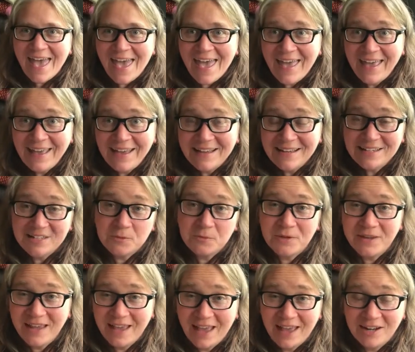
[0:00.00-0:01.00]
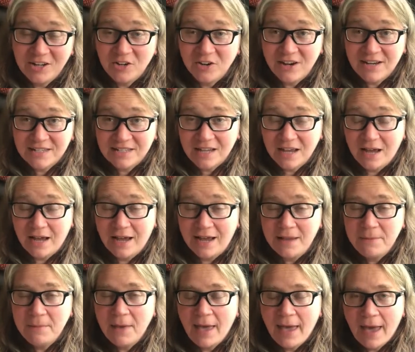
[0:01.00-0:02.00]
And we had a great
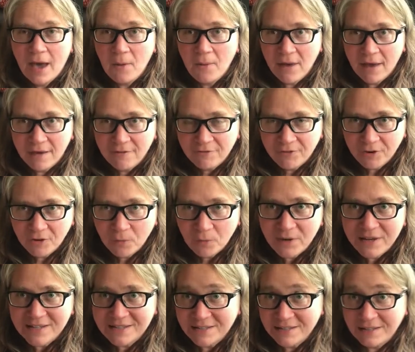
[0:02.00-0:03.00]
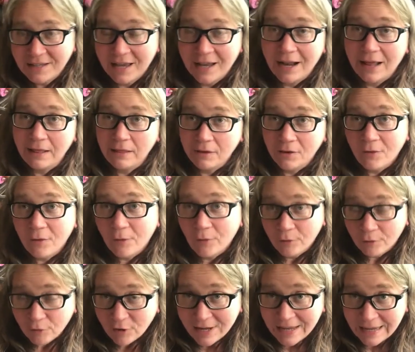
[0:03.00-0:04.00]
time. However, we did get a little
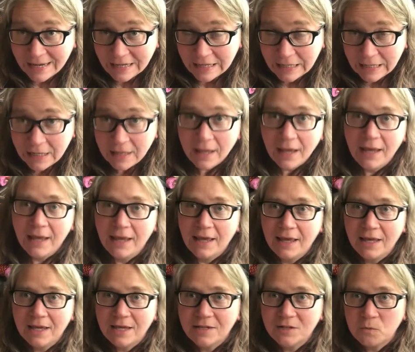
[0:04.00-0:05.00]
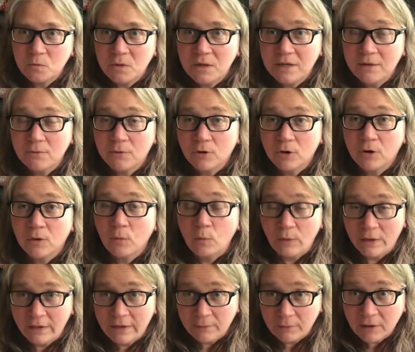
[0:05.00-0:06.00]
overheated and we were
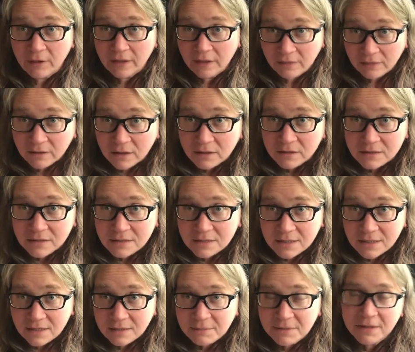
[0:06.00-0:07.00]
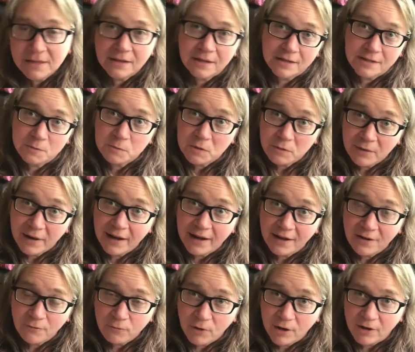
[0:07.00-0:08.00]
really, really thirsty because we ran
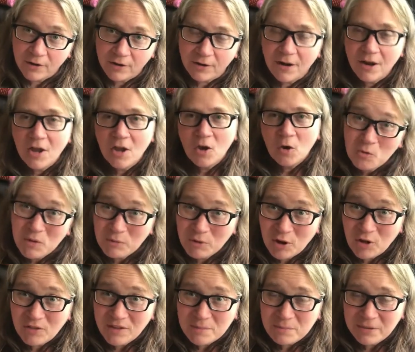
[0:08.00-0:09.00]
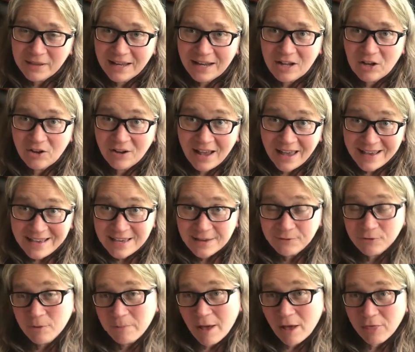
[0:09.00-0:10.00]
out of water. We were only planning on hiking
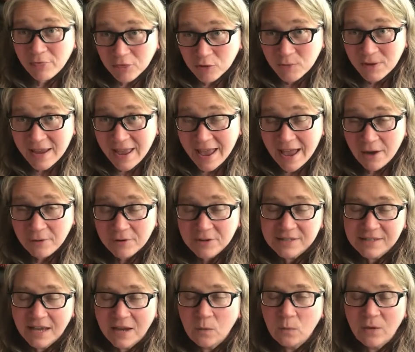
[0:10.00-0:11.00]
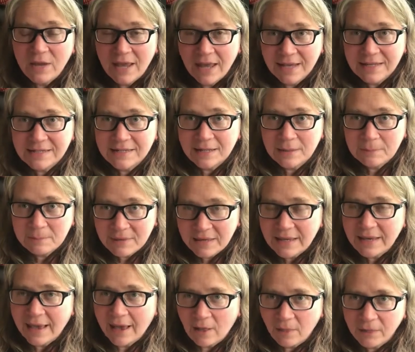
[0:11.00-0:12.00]
for about three hours and we ended up
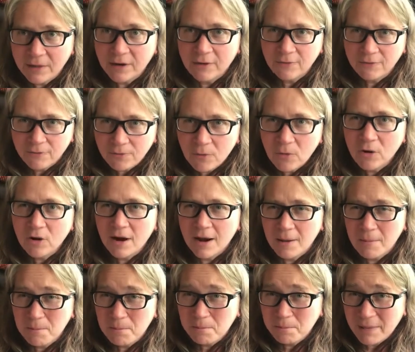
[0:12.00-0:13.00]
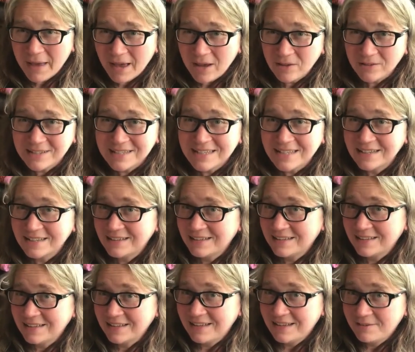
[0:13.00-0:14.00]
being out there for about
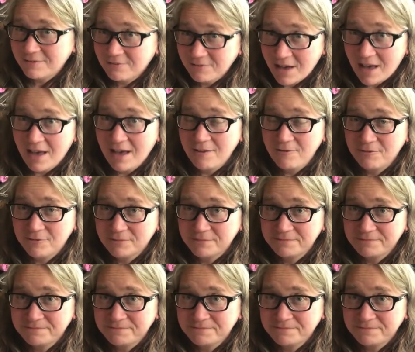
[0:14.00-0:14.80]
five